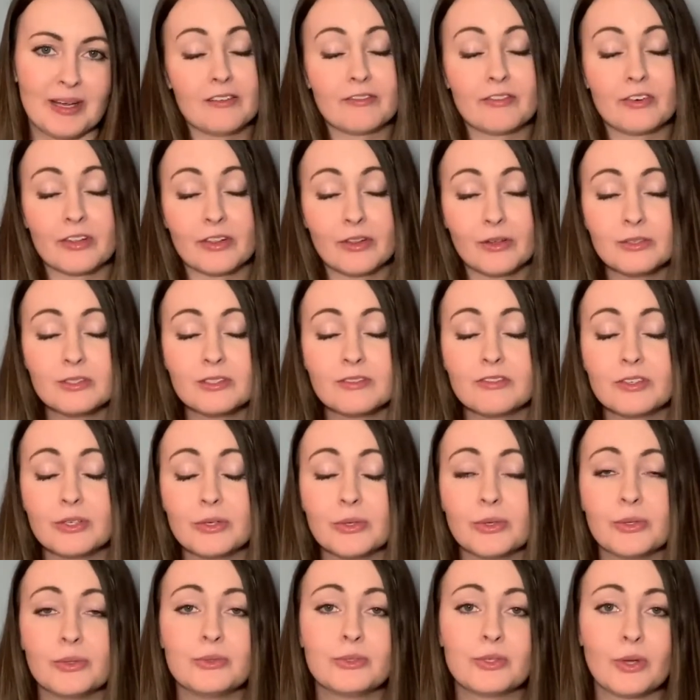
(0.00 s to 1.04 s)
For those of you
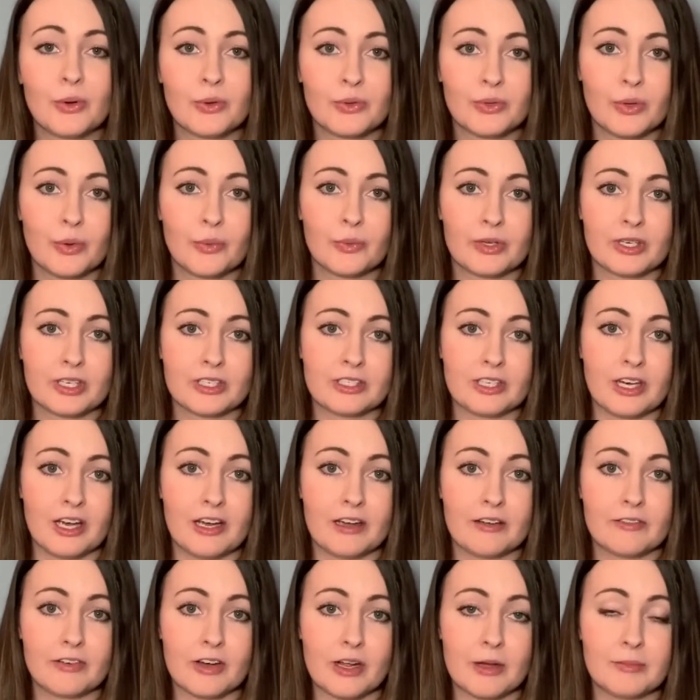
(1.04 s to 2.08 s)
who don't know what a
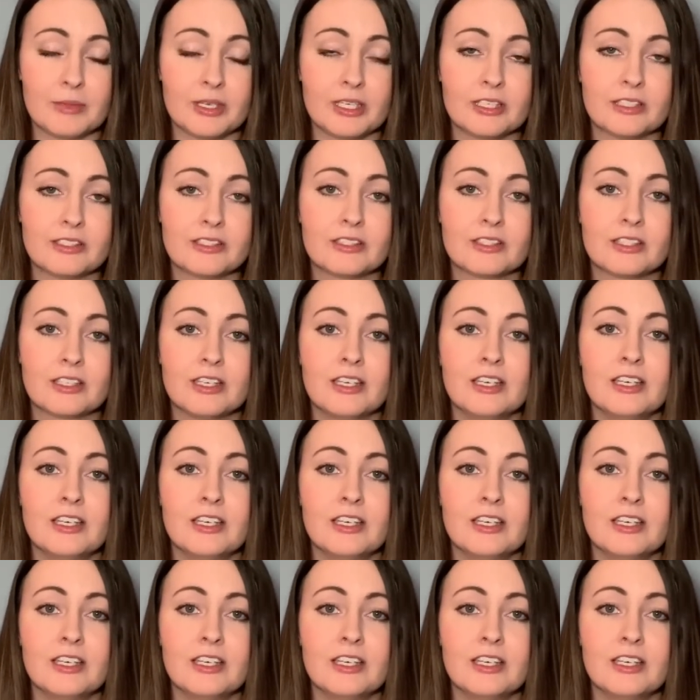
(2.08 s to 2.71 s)
diaphragm is,